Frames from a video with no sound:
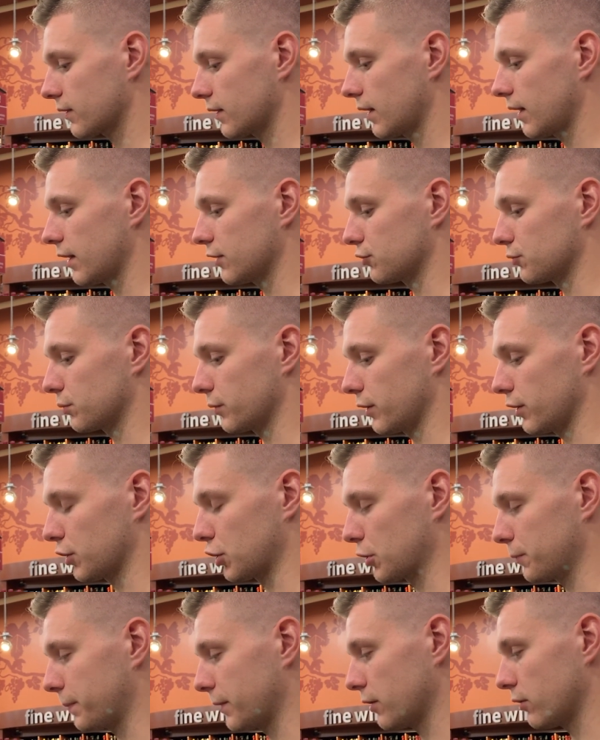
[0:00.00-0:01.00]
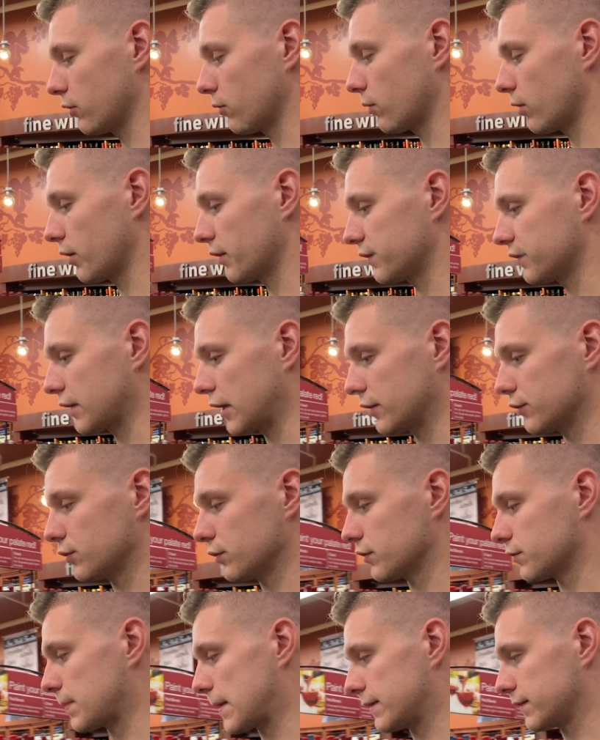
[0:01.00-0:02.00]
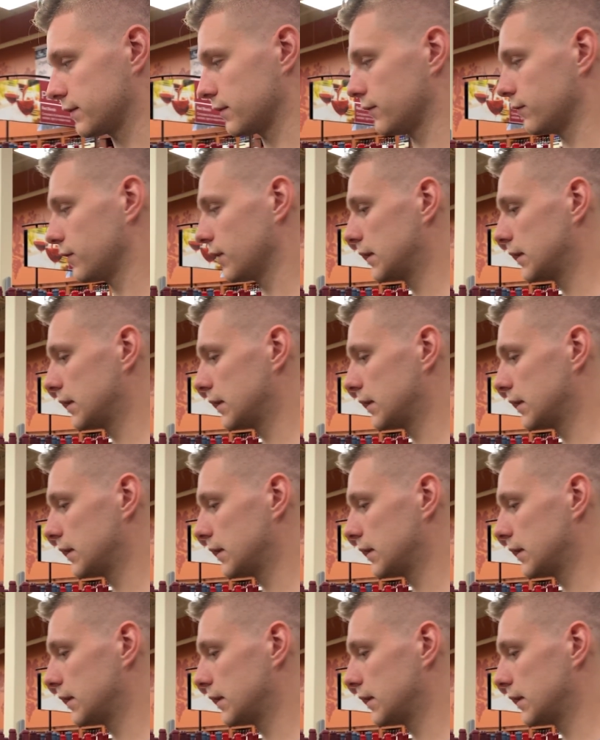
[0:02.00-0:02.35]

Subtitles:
Has a really good Pinot Noir that's not too expensive.